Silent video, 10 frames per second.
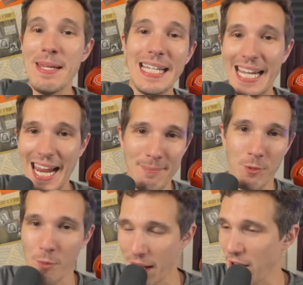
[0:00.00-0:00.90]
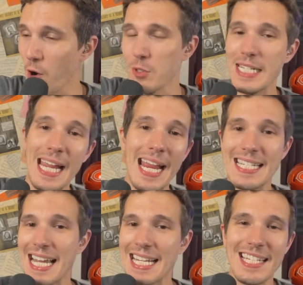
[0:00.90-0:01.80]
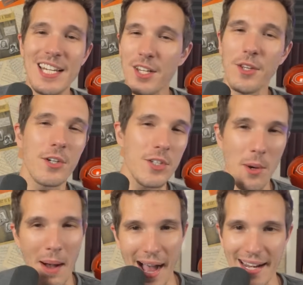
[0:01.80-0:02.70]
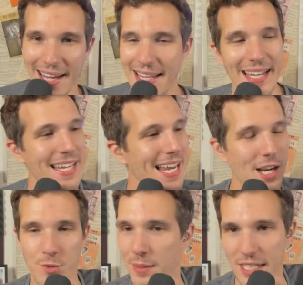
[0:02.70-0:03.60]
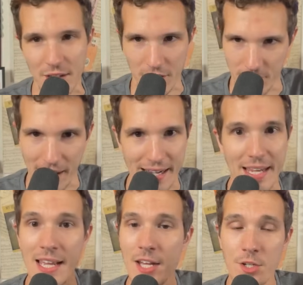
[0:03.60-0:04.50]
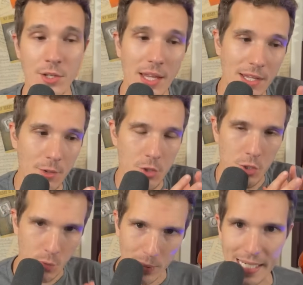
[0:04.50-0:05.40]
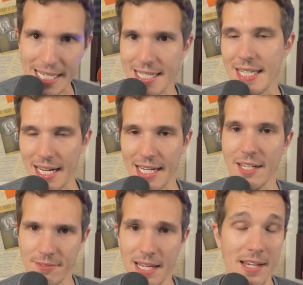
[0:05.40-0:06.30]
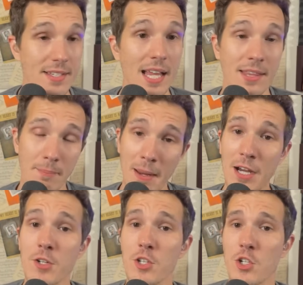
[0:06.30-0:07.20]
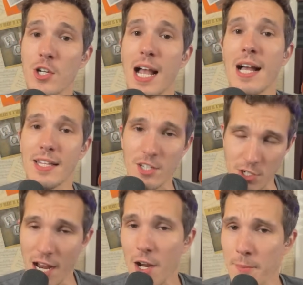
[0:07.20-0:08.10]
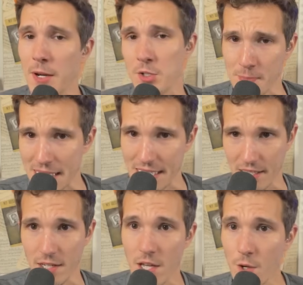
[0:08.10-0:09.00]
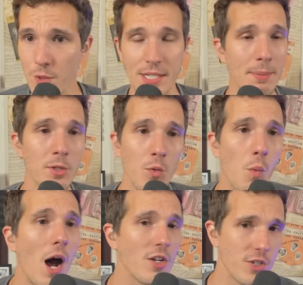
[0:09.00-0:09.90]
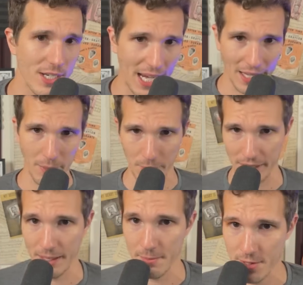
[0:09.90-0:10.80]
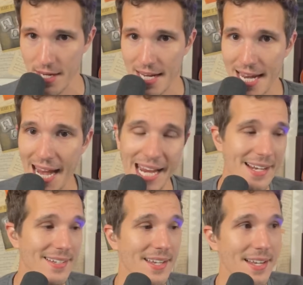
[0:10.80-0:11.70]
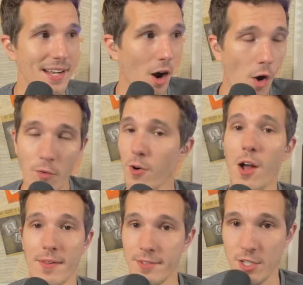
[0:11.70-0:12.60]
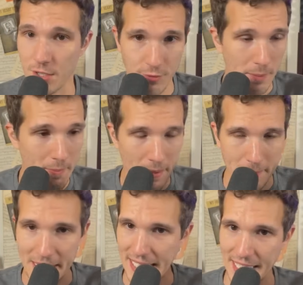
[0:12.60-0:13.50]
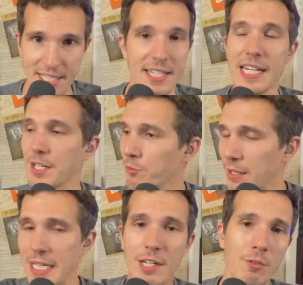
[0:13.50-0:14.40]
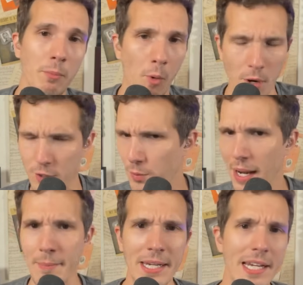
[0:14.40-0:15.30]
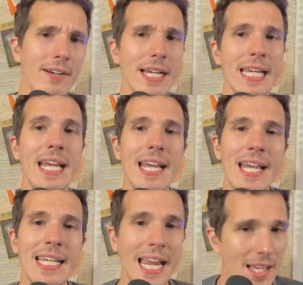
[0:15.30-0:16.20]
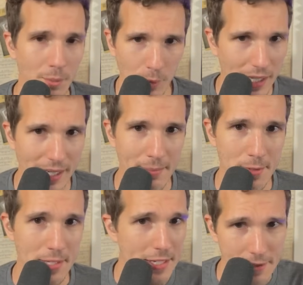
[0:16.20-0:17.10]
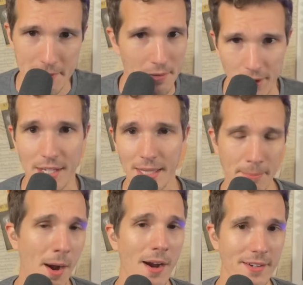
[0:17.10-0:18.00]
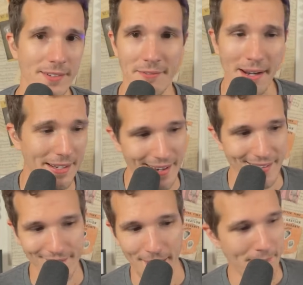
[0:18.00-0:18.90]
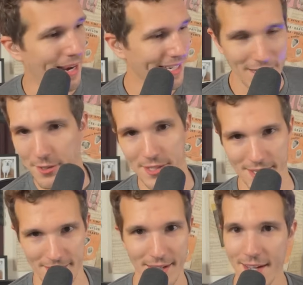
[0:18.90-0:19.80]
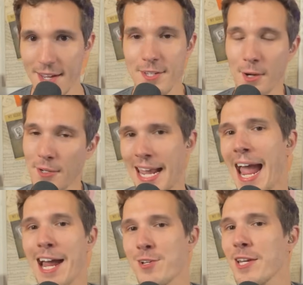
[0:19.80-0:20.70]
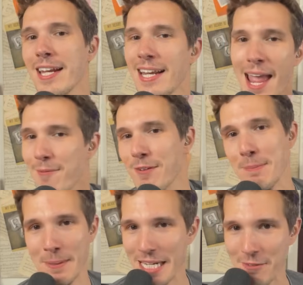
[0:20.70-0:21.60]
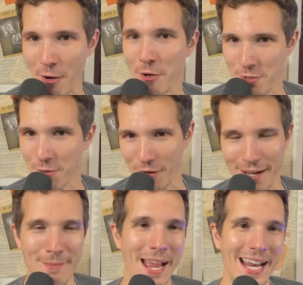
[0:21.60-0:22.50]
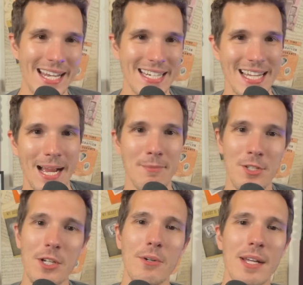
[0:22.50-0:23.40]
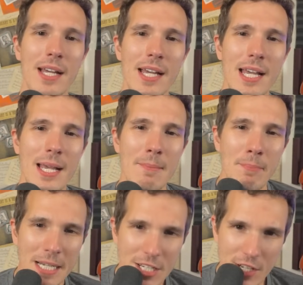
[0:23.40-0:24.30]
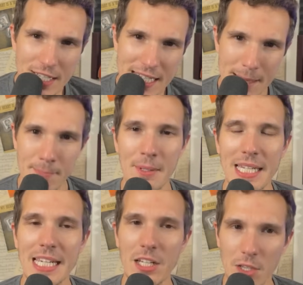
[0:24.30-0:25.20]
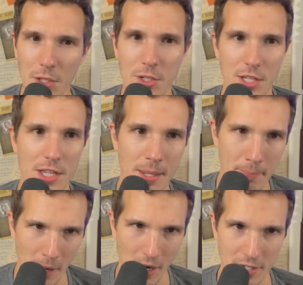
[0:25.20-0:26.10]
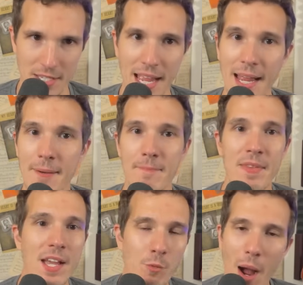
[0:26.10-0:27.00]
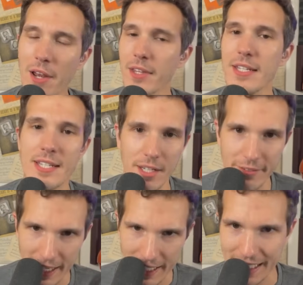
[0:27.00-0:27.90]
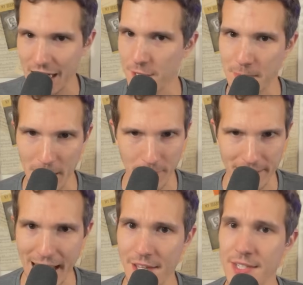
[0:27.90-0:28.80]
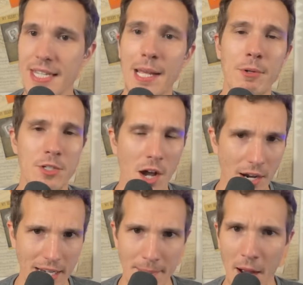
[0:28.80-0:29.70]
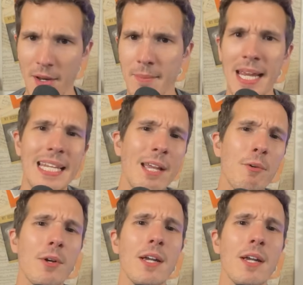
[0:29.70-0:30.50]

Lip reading: camp, one OTAs that he didn't look so hot. And then the next one, he looked great. So then there was three consecutive days that the Chicago Bears media was able to watch Caleb Williams. And overall, just from me listening, reading reports, what I'm hearing, Caleb Williams is looking the part. Right. And I'm not here to start cashing in MVP votes for him at any time soon, but he just simply looks the part. And Waddle and Sylvie on ESPN 1000, they were talking about him and they were